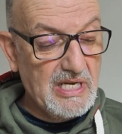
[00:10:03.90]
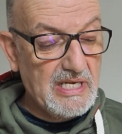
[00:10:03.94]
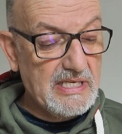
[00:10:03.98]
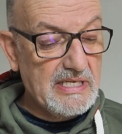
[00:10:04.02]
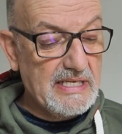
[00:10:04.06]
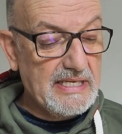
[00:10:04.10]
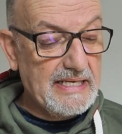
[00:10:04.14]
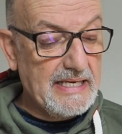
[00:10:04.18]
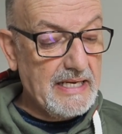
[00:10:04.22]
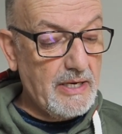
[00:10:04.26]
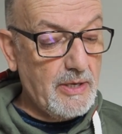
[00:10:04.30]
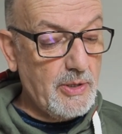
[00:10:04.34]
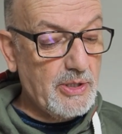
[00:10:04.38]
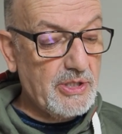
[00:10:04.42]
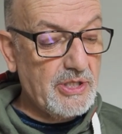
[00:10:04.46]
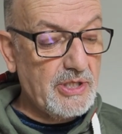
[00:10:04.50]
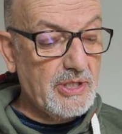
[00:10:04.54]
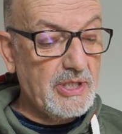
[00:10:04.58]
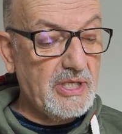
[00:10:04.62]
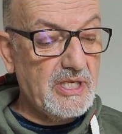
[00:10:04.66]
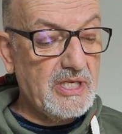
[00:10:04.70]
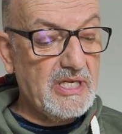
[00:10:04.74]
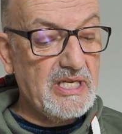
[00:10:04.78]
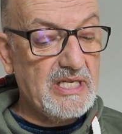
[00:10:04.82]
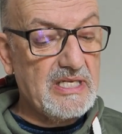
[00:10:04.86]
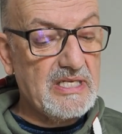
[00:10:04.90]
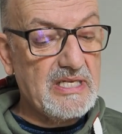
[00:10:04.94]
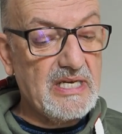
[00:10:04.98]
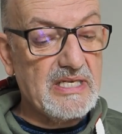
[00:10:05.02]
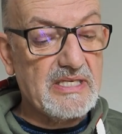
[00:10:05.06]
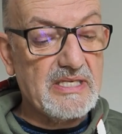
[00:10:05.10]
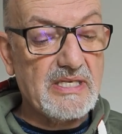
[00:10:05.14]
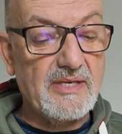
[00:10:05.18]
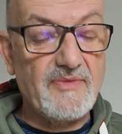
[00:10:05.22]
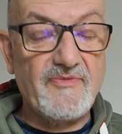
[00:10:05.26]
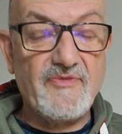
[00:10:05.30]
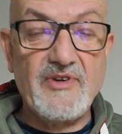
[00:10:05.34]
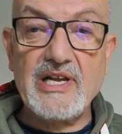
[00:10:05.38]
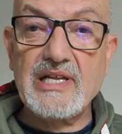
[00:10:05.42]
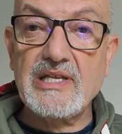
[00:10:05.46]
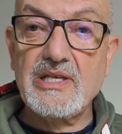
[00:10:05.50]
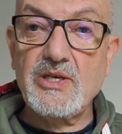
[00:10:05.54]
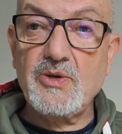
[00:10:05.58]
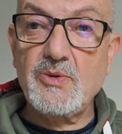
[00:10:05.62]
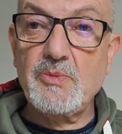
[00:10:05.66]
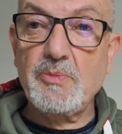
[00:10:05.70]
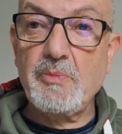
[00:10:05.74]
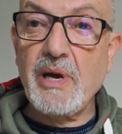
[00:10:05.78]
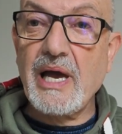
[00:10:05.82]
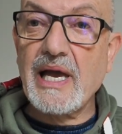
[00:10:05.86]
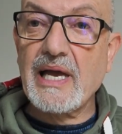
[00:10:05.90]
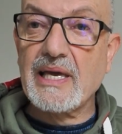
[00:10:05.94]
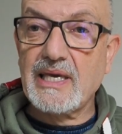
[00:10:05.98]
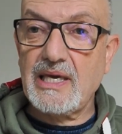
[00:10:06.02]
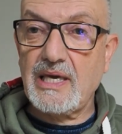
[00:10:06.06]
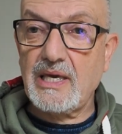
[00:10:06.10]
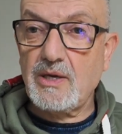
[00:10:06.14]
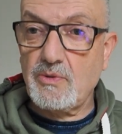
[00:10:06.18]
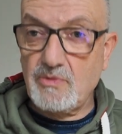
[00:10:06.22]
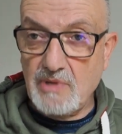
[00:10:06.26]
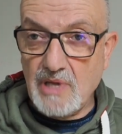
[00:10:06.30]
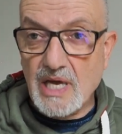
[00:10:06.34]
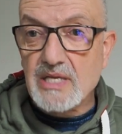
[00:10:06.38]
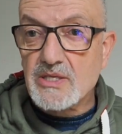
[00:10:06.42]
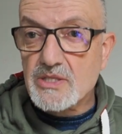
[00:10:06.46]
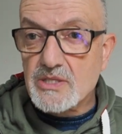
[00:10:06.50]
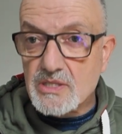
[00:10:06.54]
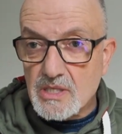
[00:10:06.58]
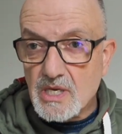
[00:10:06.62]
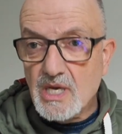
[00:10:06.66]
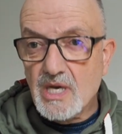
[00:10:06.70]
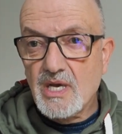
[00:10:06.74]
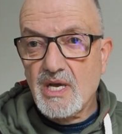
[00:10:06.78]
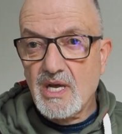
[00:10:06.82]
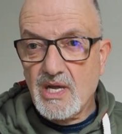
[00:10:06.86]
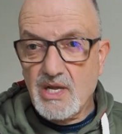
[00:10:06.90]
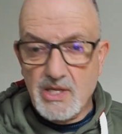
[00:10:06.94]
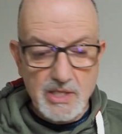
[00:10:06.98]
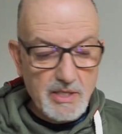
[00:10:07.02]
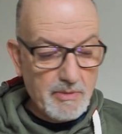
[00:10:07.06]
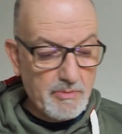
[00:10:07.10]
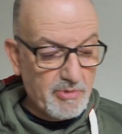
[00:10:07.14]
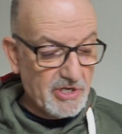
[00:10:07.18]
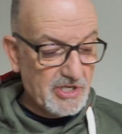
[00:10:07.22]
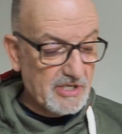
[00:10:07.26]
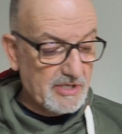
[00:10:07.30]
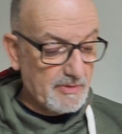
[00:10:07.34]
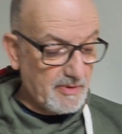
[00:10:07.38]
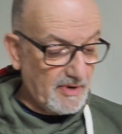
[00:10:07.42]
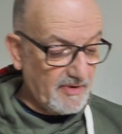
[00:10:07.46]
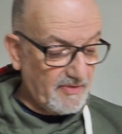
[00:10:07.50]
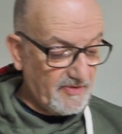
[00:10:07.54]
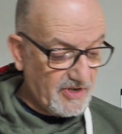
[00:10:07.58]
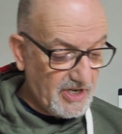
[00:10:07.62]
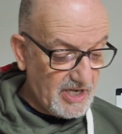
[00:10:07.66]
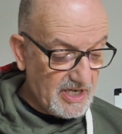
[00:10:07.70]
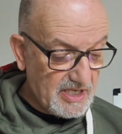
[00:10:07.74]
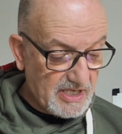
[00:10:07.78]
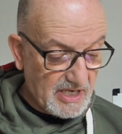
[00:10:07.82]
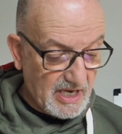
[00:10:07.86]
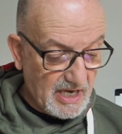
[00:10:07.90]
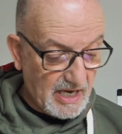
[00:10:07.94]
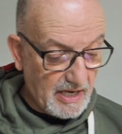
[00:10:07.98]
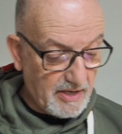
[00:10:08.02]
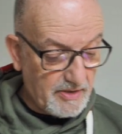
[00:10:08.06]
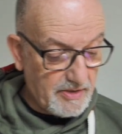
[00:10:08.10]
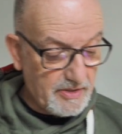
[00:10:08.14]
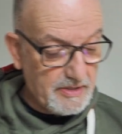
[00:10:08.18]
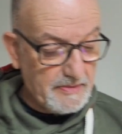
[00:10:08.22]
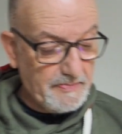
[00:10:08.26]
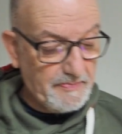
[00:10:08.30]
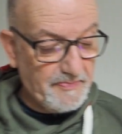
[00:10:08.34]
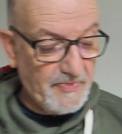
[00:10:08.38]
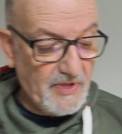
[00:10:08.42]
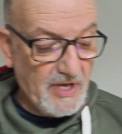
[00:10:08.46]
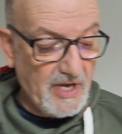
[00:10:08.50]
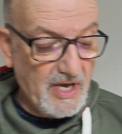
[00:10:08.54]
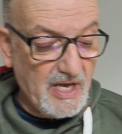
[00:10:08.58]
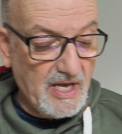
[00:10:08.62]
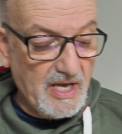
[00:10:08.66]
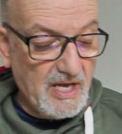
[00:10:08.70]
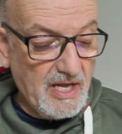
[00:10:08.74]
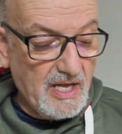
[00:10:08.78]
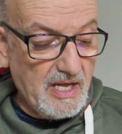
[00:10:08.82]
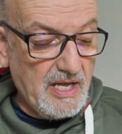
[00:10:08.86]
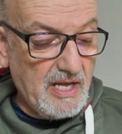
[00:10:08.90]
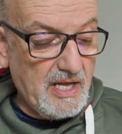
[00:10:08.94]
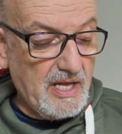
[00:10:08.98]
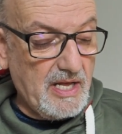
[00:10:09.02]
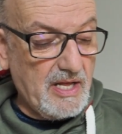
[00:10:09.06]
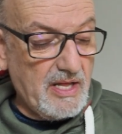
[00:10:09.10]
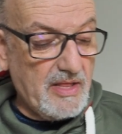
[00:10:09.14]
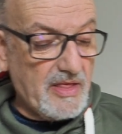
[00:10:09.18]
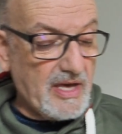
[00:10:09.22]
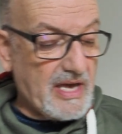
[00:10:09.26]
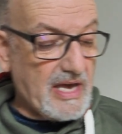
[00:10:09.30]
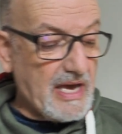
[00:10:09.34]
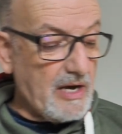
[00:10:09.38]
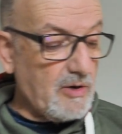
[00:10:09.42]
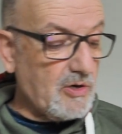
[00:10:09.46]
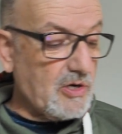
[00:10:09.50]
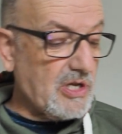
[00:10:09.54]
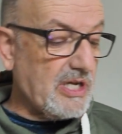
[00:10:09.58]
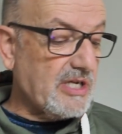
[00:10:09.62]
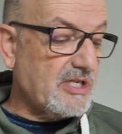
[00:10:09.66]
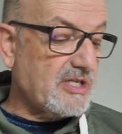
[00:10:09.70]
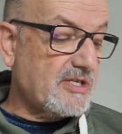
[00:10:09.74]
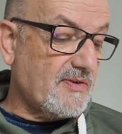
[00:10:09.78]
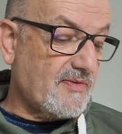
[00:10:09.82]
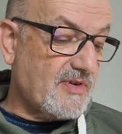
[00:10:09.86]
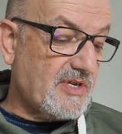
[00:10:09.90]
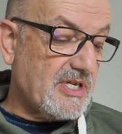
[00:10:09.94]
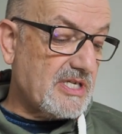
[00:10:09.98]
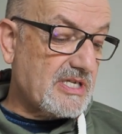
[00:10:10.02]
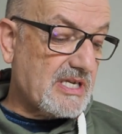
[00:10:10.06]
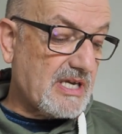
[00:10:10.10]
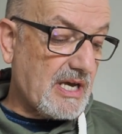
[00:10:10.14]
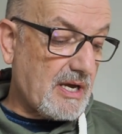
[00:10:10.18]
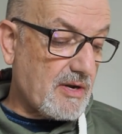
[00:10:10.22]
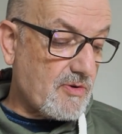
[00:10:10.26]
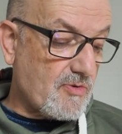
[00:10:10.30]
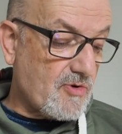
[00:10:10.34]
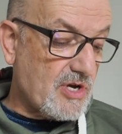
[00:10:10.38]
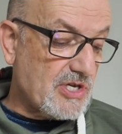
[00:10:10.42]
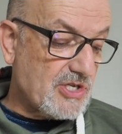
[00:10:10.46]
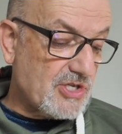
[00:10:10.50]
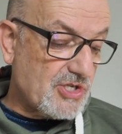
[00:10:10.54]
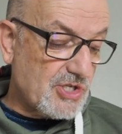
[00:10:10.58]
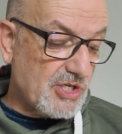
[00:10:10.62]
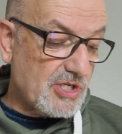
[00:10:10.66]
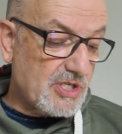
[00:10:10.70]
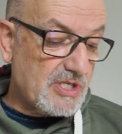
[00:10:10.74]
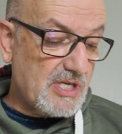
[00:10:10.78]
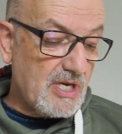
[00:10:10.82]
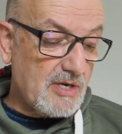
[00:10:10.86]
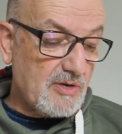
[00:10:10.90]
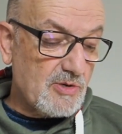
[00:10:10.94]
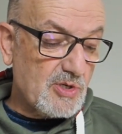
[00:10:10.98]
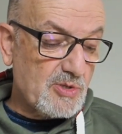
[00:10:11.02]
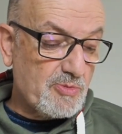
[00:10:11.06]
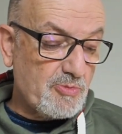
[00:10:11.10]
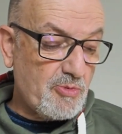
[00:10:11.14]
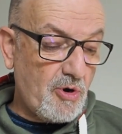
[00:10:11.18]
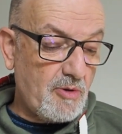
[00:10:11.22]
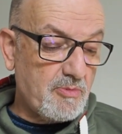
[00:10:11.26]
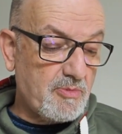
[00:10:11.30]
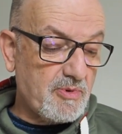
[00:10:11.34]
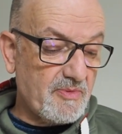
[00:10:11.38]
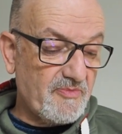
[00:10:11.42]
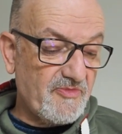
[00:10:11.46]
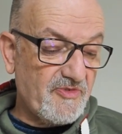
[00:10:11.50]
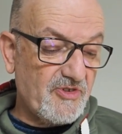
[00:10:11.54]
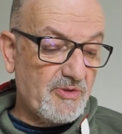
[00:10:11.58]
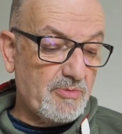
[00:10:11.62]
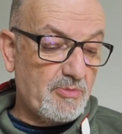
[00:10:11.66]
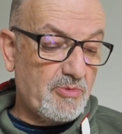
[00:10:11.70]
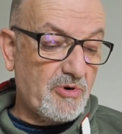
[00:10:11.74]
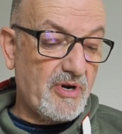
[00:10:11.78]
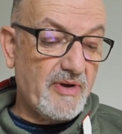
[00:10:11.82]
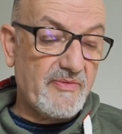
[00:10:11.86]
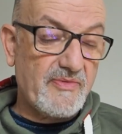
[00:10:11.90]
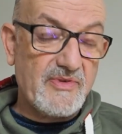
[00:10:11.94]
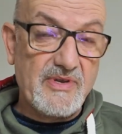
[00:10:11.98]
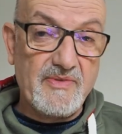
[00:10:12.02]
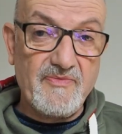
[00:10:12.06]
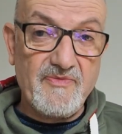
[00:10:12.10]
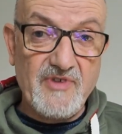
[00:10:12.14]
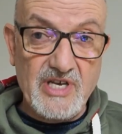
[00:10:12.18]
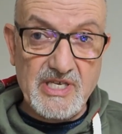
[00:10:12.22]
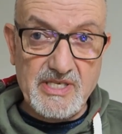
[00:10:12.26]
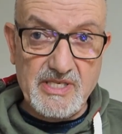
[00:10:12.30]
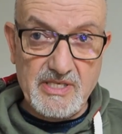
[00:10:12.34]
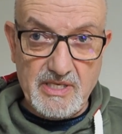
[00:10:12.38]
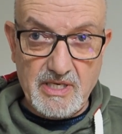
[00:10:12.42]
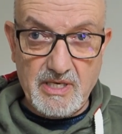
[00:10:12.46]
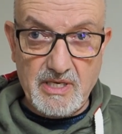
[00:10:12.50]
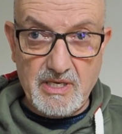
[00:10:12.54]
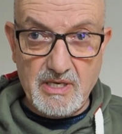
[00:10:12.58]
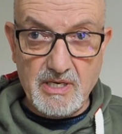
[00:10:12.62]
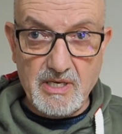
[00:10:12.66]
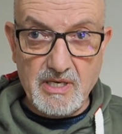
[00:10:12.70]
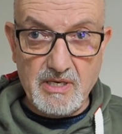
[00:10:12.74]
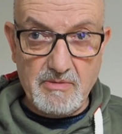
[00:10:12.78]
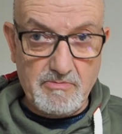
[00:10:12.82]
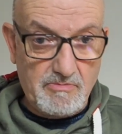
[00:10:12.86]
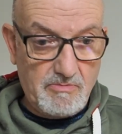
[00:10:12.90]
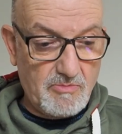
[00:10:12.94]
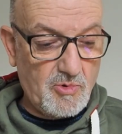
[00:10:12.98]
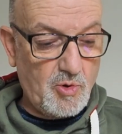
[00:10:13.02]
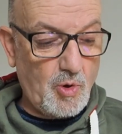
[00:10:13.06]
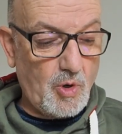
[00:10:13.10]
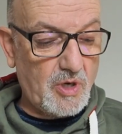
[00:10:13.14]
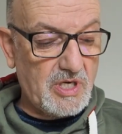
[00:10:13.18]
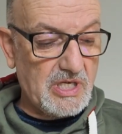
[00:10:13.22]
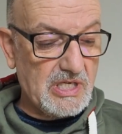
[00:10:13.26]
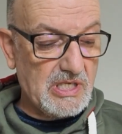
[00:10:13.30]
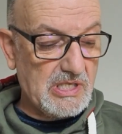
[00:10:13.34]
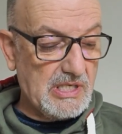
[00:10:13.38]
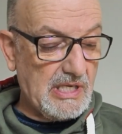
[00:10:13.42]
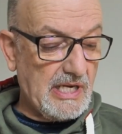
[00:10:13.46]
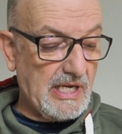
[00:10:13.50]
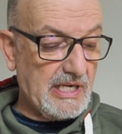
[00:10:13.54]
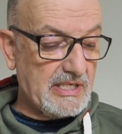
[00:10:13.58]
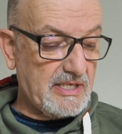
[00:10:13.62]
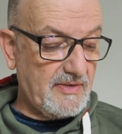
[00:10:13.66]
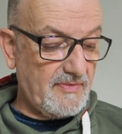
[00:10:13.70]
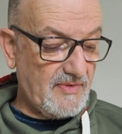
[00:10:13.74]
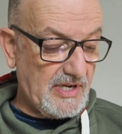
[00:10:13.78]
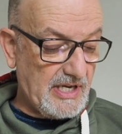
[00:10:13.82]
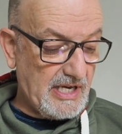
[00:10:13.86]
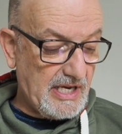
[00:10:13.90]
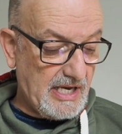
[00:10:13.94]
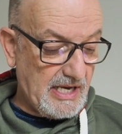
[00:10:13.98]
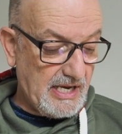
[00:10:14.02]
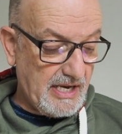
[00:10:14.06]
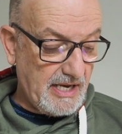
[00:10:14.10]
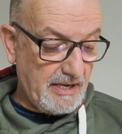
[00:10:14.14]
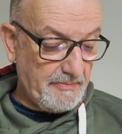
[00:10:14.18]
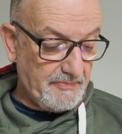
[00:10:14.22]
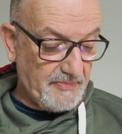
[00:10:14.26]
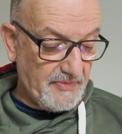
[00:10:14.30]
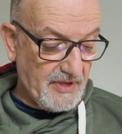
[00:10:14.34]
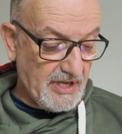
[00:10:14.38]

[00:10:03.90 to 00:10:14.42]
to lower than the net asset value backing. That's the principle of discounts. The calculation of discount raises a serious problem for the private investor. I'm quoting selectively here.